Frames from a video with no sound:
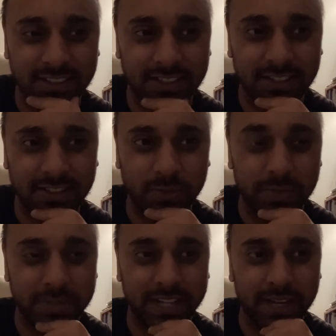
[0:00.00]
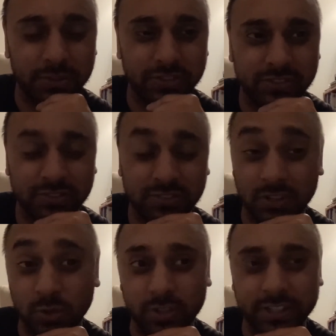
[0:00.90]
or maybe that was to
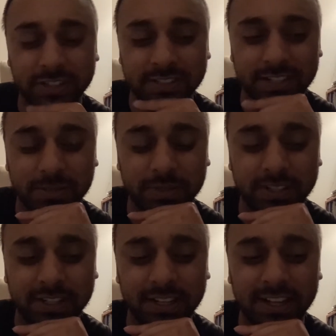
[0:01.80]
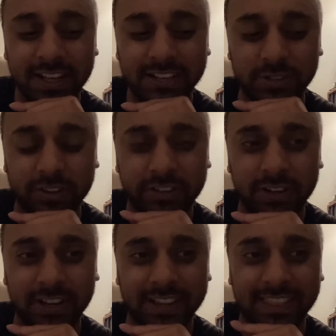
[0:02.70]
Laura, I don't know. But so I feel
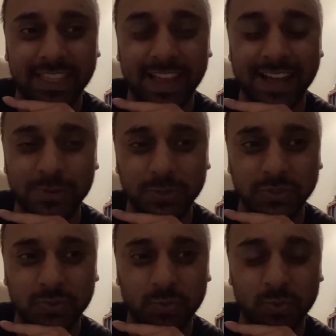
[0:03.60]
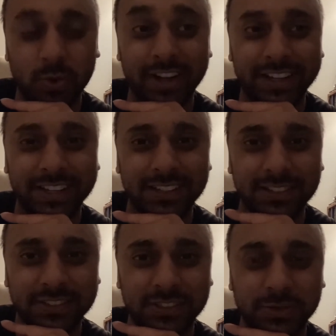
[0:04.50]
like that was why
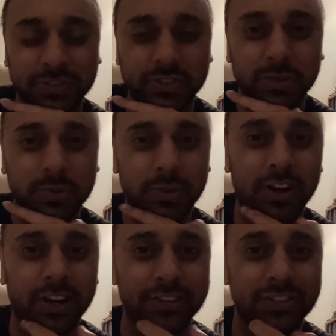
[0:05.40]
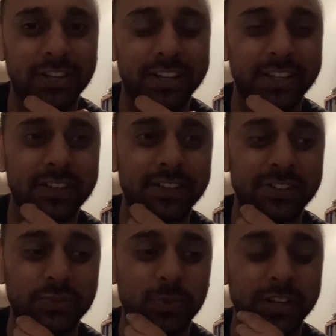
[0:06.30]
she was so harsh, like,
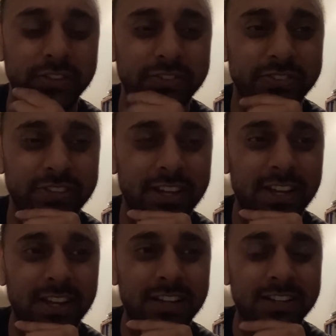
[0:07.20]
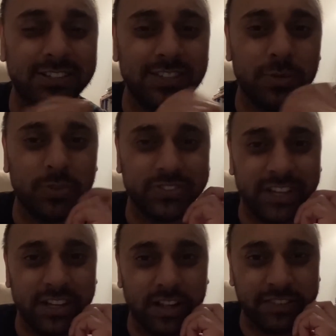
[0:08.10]
as well as because there wasn't
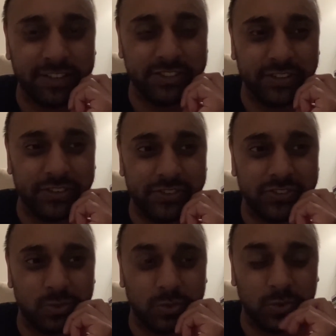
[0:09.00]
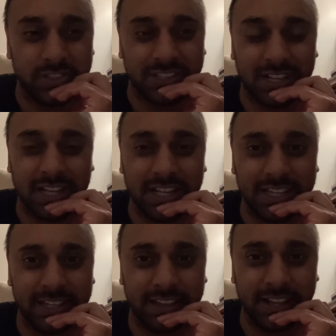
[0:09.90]
enough evidence, or wasn't
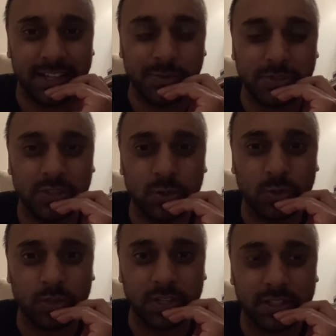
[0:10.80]
clear that it was Laura